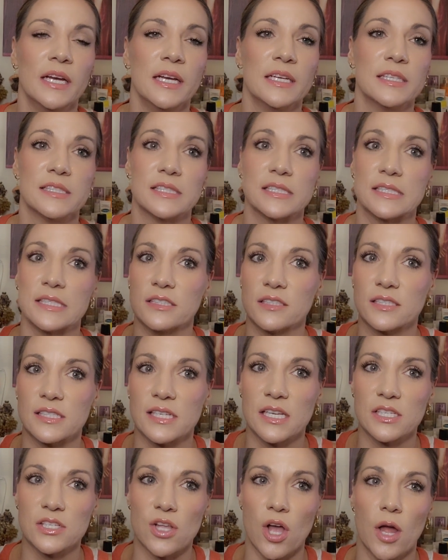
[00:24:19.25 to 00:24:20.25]
Still
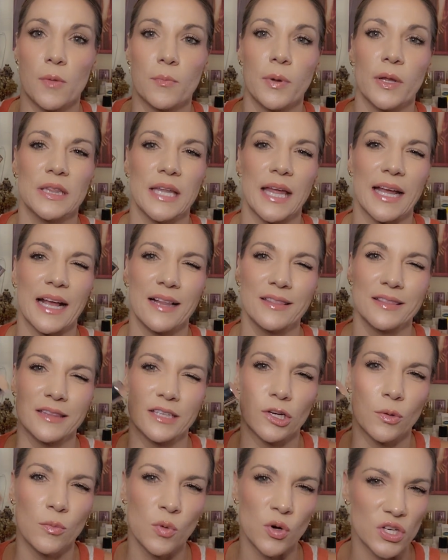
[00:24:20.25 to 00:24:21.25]
stays on, but like a
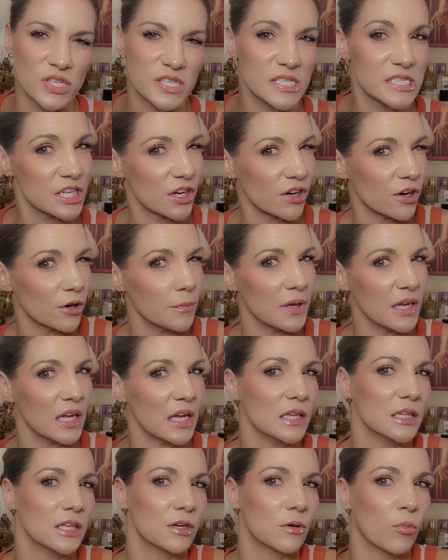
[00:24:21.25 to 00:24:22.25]
little more serum-y, a
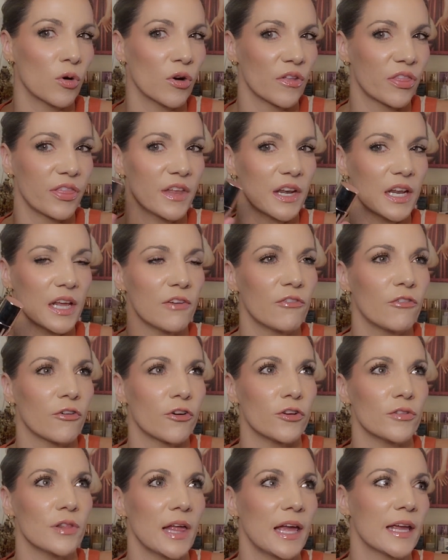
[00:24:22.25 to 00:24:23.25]
little more thinny
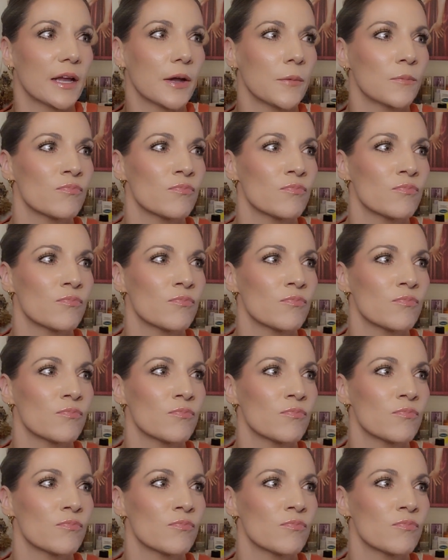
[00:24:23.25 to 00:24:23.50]
for like